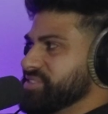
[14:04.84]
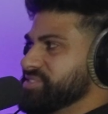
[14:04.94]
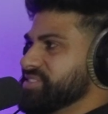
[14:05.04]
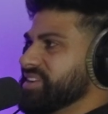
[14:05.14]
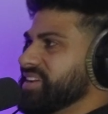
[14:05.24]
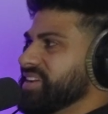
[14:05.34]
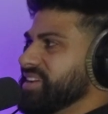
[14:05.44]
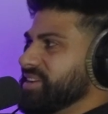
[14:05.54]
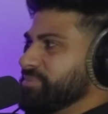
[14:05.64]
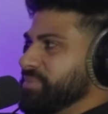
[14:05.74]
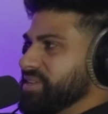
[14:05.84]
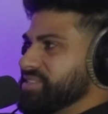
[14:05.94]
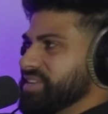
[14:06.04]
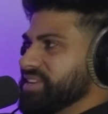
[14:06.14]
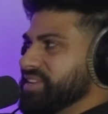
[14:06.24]
it
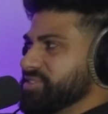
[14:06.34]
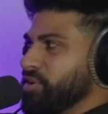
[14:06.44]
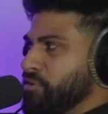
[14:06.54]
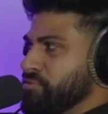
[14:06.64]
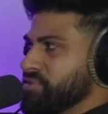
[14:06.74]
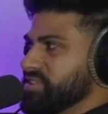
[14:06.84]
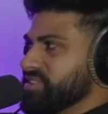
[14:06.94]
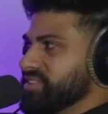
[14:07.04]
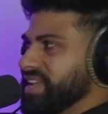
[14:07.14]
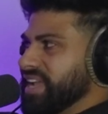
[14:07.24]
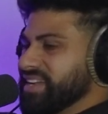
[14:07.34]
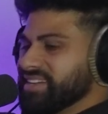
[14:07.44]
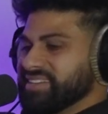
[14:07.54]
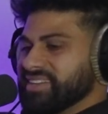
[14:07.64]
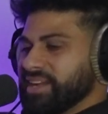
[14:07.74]
its own thing.
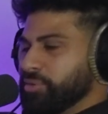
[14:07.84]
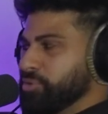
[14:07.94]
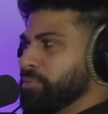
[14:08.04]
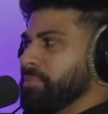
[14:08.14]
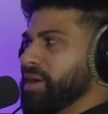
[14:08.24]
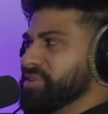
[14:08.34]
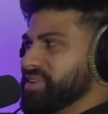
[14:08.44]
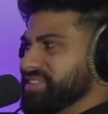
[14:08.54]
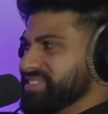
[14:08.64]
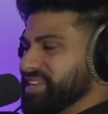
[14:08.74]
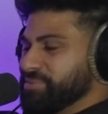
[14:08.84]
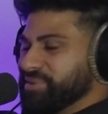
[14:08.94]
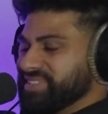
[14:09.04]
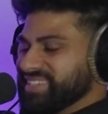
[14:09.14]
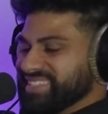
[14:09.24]
I wonder what Myron had to say
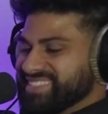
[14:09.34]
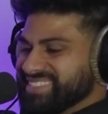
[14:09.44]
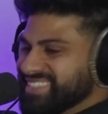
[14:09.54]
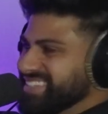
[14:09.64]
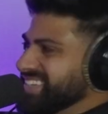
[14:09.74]
about this.